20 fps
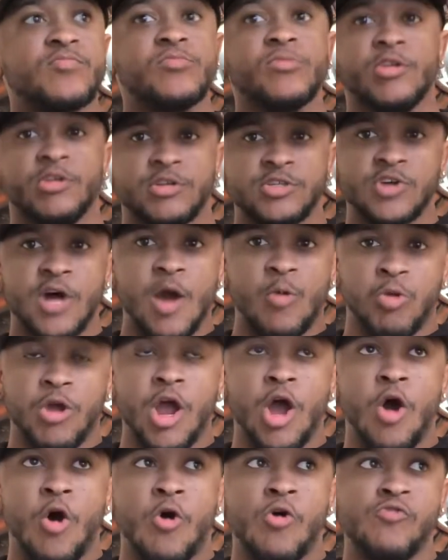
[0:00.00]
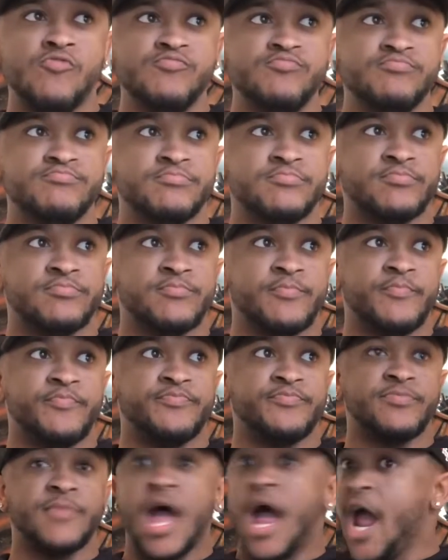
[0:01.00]
so I went home.
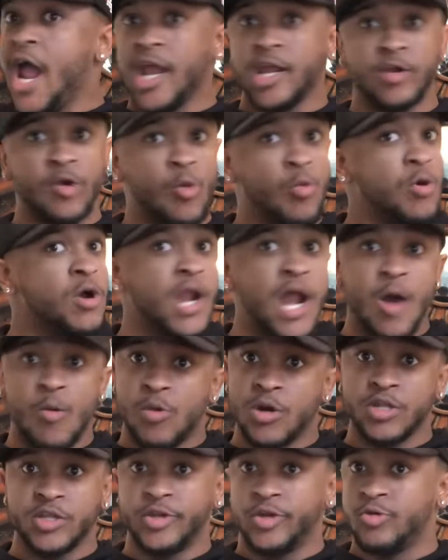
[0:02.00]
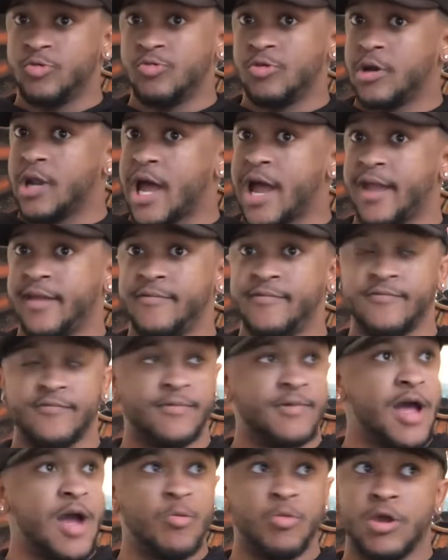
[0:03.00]
I didn't know what I wanted to do in life.
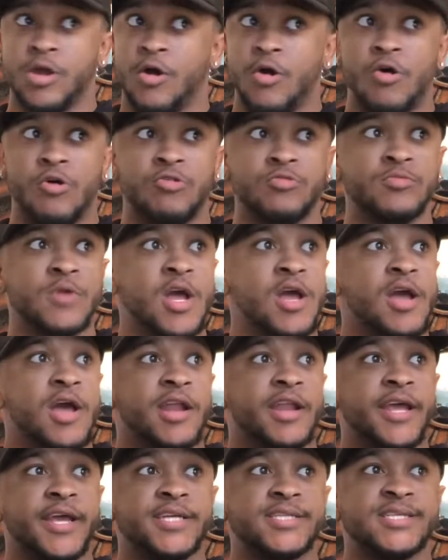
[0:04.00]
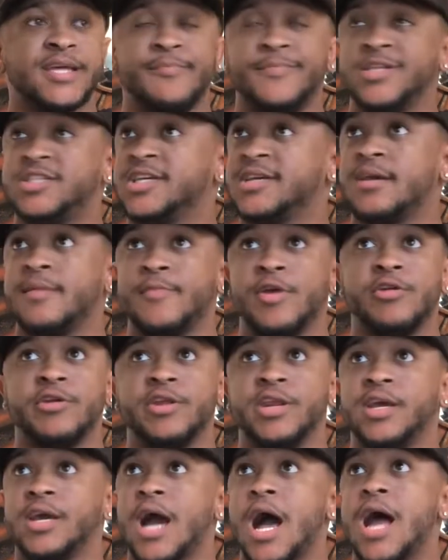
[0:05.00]
I went home. They sent me to community
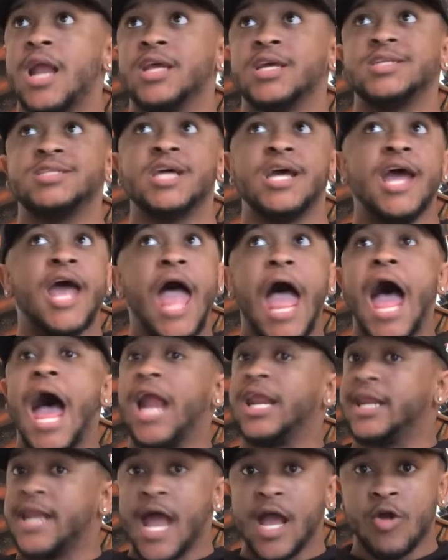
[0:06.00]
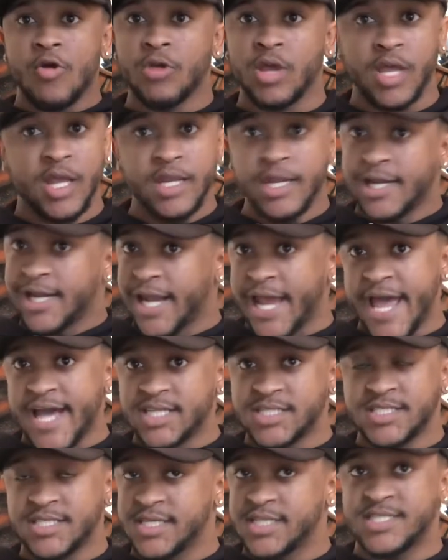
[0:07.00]
college. I did not go to any
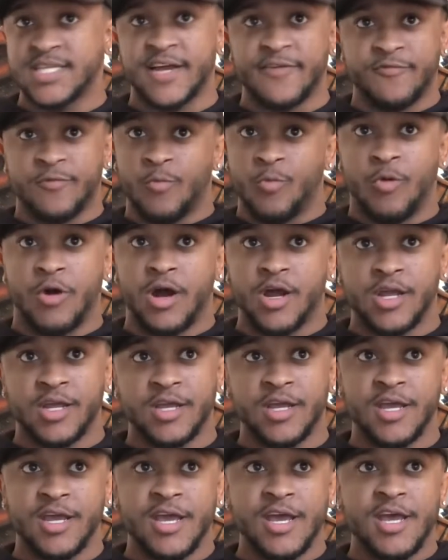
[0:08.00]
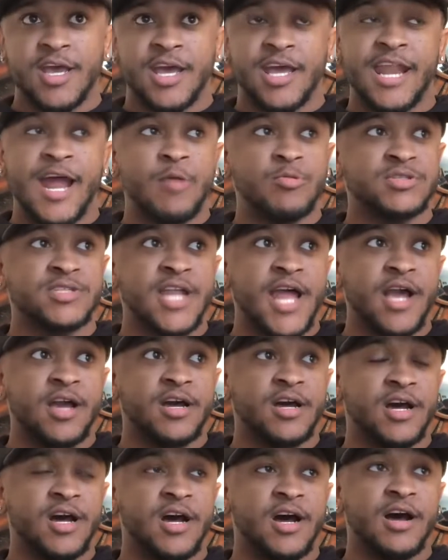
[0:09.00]
classes except for one, and that was like
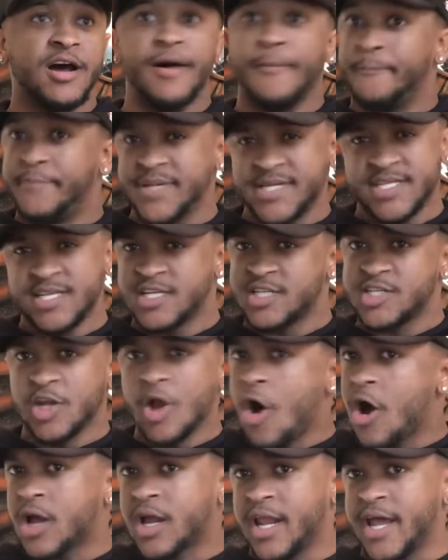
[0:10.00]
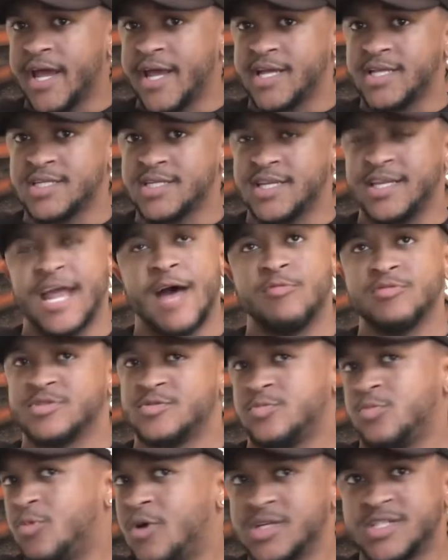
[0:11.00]
a business law class. That was
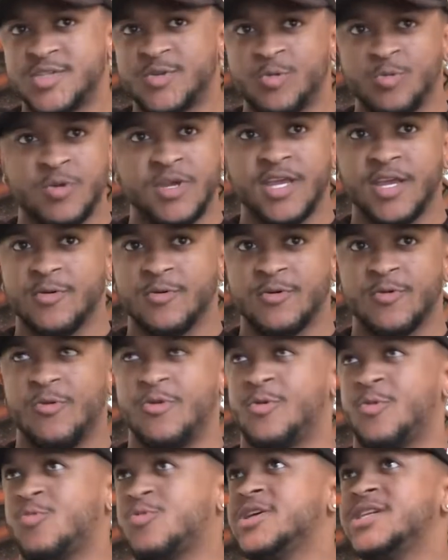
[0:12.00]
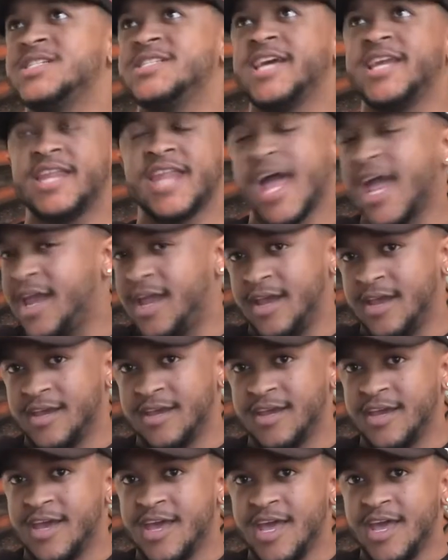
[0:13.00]
once a week on a Wednesday night.
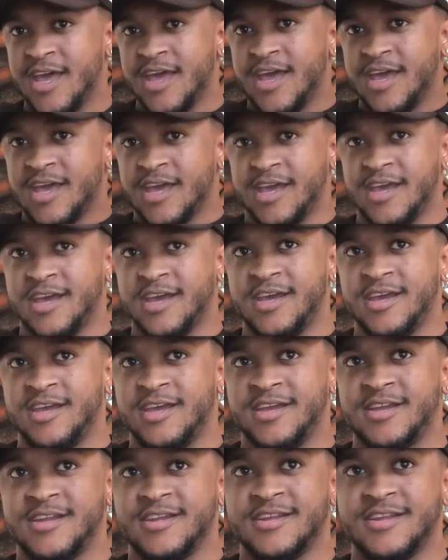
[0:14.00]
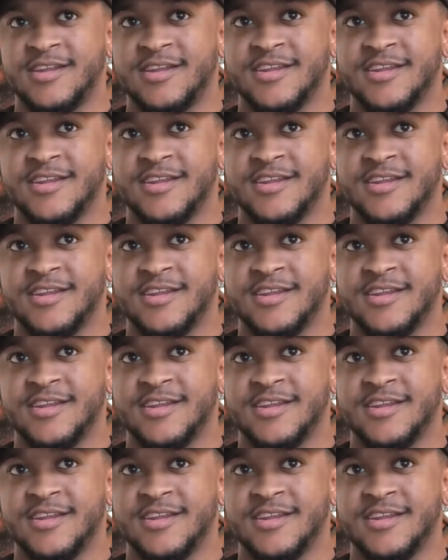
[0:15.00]
And